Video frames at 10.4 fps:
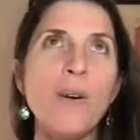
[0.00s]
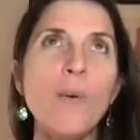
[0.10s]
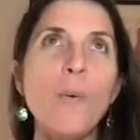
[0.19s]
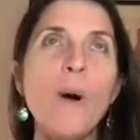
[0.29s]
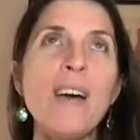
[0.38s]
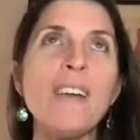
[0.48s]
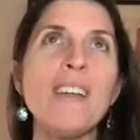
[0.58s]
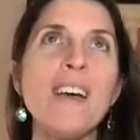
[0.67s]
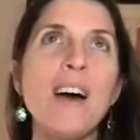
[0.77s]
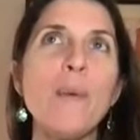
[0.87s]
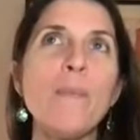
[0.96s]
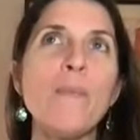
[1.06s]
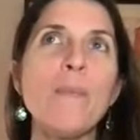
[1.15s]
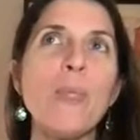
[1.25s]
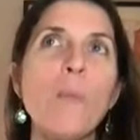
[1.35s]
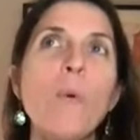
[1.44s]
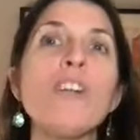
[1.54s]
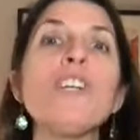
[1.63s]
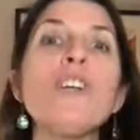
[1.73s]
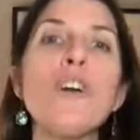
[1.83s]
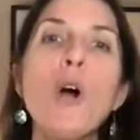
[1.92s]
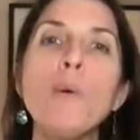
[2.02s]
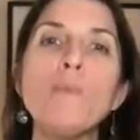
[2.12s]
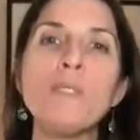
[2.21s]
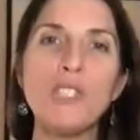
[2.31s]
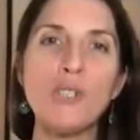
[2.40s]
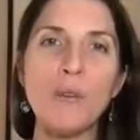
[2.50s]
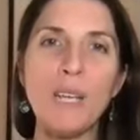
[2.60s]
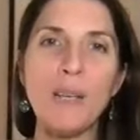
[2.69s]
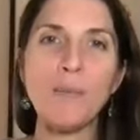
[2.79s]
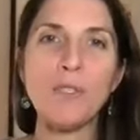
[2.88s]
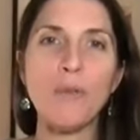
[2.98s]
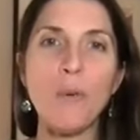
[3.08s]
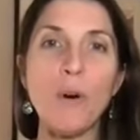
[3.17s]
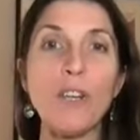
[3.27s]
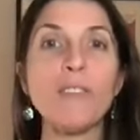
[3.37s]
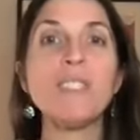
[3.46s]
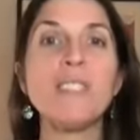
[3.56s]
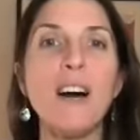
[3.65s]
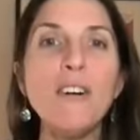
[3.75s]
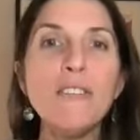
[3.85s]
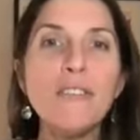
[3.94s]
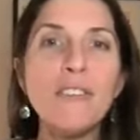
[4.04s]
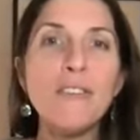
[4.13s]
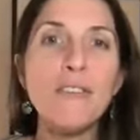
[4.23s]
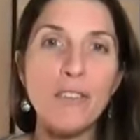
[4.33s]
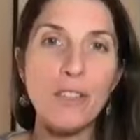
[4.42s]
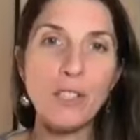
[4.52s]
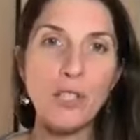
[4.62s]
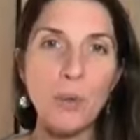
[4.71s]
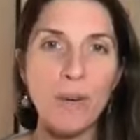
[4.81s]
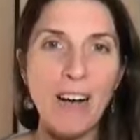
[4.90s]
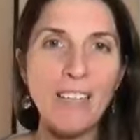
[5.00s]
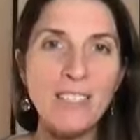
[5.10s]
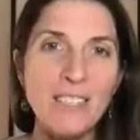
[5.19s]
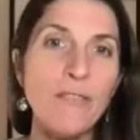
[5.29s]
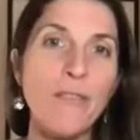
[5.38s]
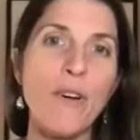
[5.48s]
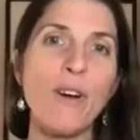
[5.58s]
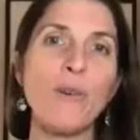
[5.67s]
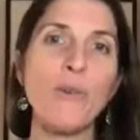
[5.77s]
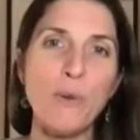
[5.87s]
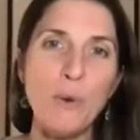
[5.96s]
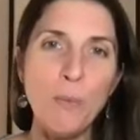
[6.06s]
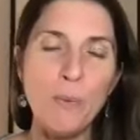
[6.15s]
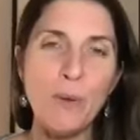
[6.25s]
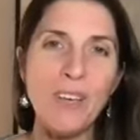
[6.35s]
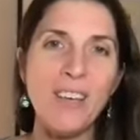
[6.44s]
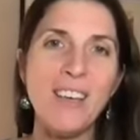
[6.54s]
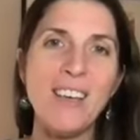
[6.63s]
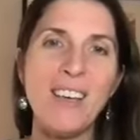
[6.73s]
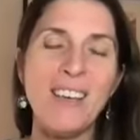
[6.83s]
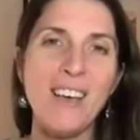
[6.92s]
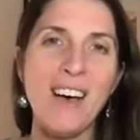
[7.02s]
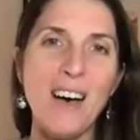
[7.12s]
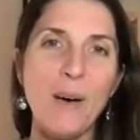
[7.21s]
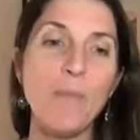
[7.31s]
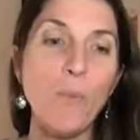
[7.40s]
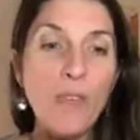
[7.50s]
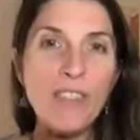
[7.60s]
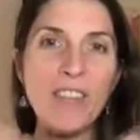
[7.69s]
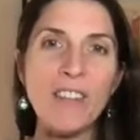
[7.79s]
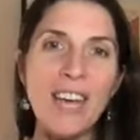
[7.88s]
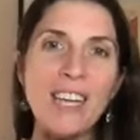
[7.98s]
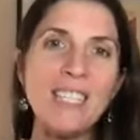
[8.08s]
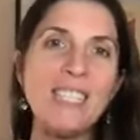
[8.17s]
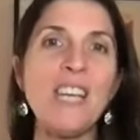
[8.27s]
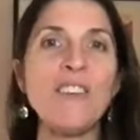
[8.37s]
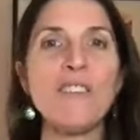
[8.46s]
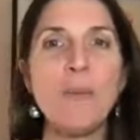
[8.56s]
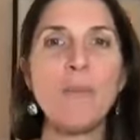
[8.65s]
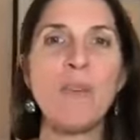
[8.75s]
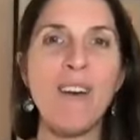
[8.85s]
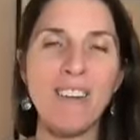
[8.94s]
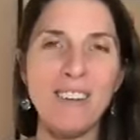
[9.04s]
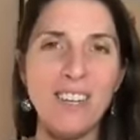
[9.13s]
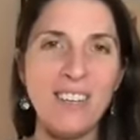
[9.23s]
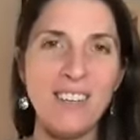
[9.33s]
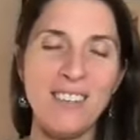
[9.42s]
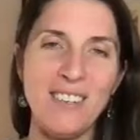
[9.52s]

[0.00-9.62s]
what are your hopes and dreams for yourself and for the two of us and for our group, within that container and then beyond it?